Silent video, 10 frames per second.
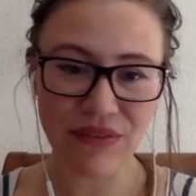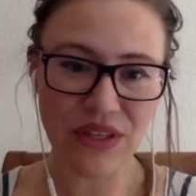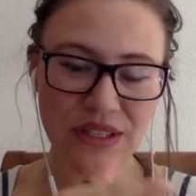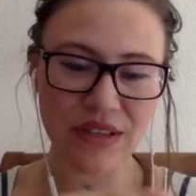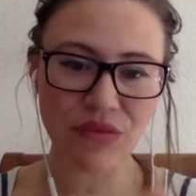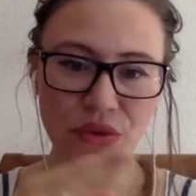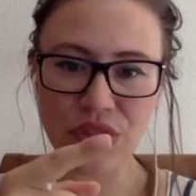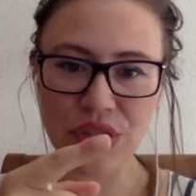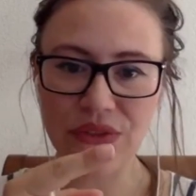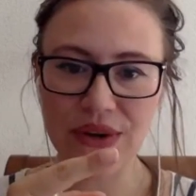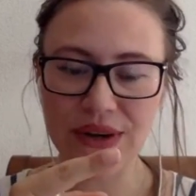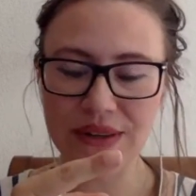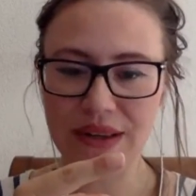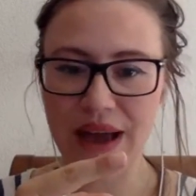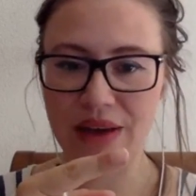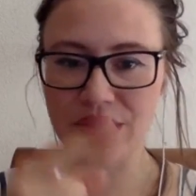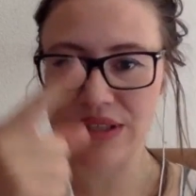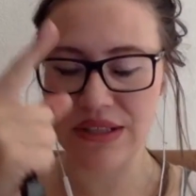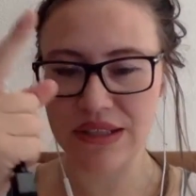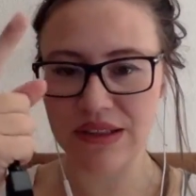the sun rules the 3rd house, as
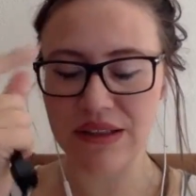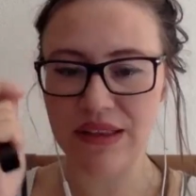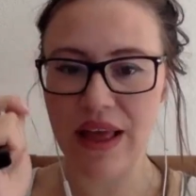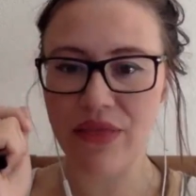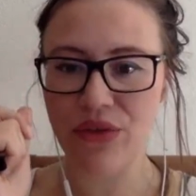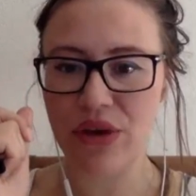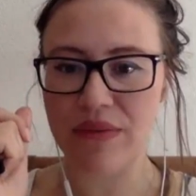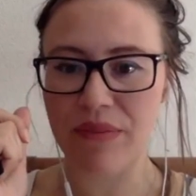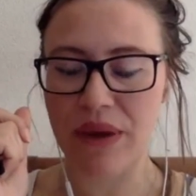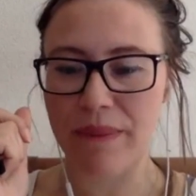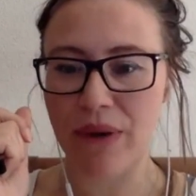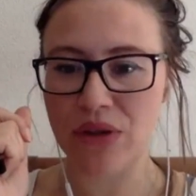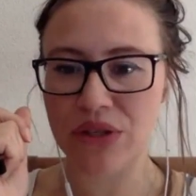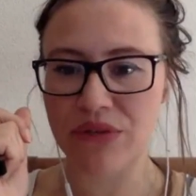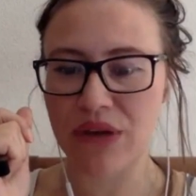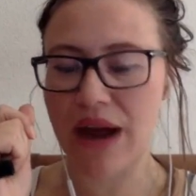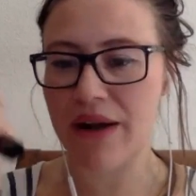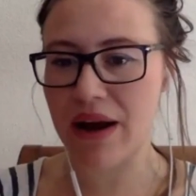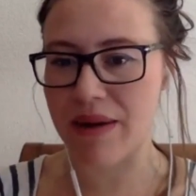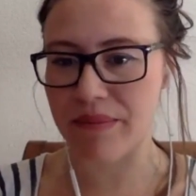in the 10th, you can be a boss of a car
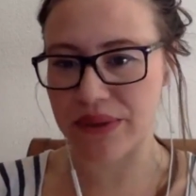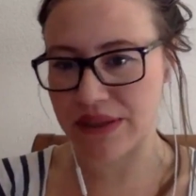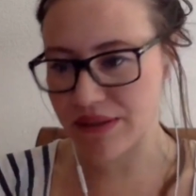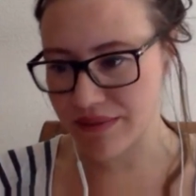company.